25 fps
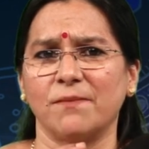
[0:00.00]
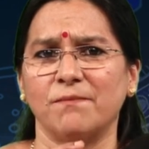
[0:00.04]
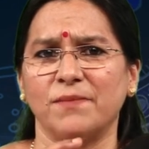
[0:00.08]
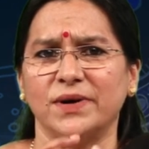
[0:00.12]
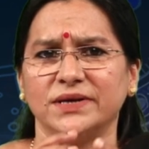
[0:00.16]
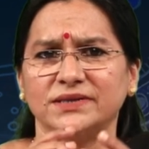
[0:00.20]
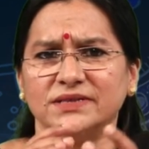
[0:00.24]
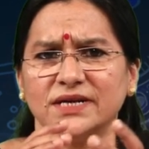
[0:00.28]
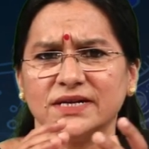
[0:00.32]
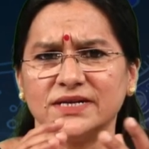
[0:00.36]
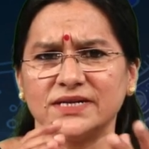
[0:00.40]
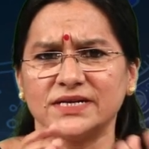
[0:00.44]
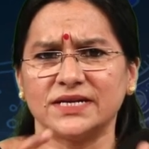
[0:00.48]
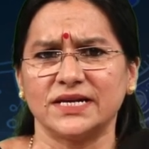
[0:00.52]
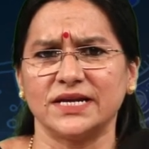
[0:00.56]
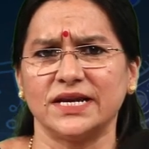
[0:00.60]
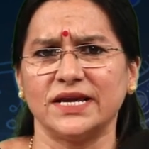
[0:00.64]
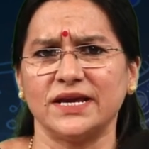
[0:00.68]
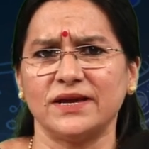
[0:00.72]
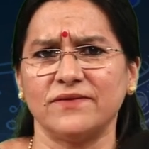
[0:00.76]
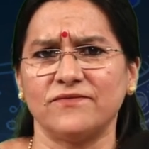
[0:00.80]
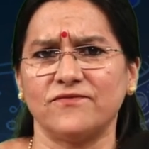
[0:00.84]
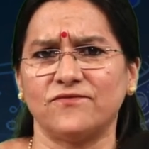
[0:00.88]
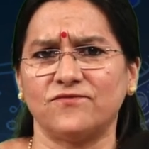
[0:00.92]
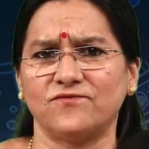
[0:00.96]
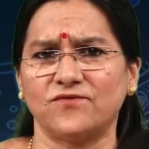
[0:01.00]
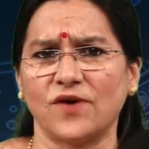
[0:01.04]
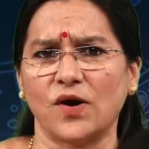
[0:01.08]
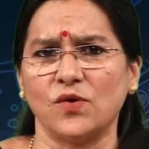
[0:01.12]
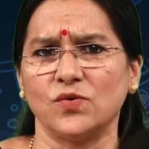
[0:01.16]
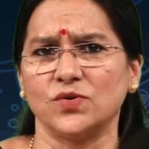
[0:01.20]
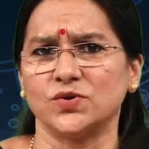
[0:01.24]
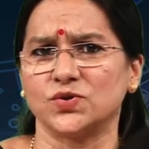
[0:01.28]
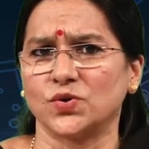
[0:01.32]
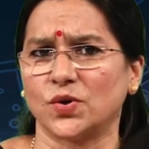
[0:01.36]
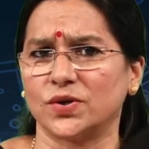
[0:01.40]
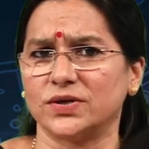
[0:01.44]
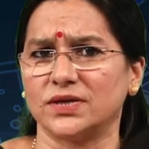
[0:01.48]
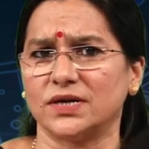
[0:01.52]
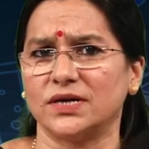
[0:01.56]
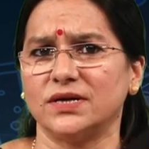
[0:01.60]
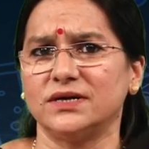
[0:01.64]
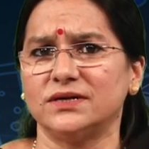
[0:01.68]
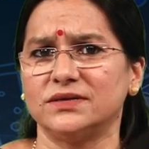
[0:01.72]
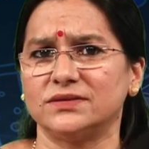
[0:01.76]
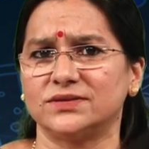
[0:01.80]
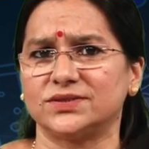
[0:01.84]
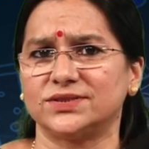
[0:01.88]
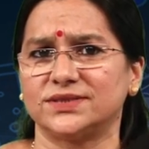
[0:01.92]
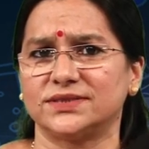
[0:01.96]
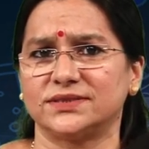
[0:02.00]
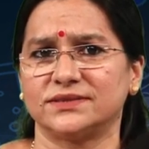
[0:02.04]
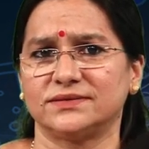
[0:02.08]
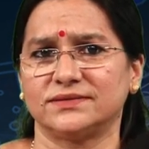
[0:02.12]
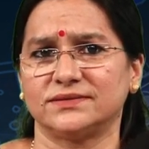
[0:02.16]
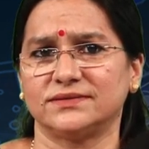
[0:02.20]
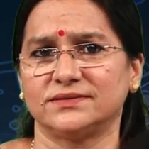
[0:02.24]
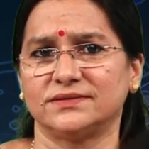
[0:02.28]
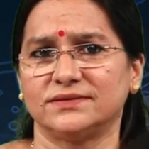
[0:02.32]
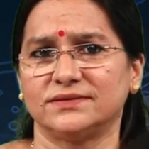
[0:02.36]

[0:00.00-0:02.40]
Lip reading: abundantly found on earth.